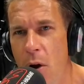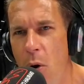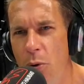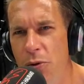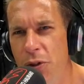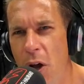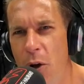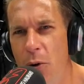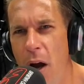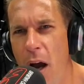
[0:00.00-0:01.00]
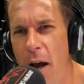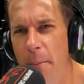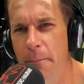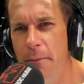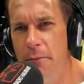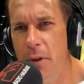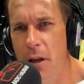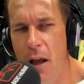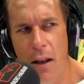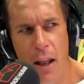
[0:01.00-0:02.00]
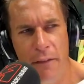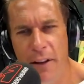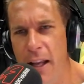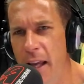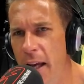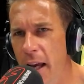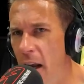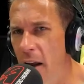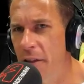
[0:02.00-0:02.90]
Also, a lovely haircut.